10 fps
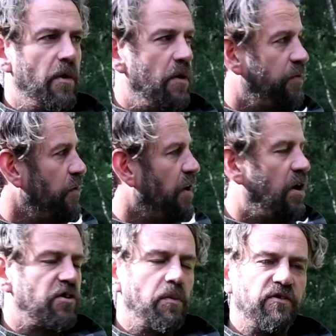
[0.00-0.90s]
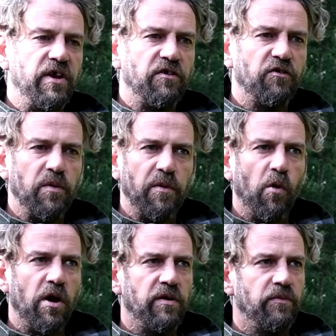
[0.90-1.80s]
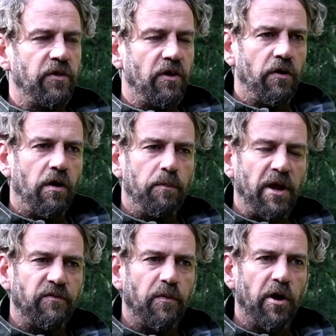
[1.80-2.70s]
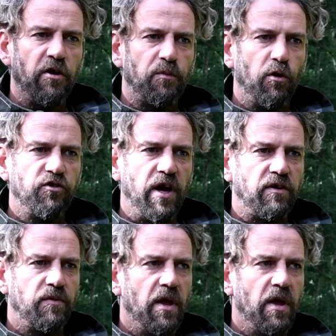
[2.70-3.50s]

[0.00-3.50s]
So over the last couple of seasons we've been working on our Better for Birds project,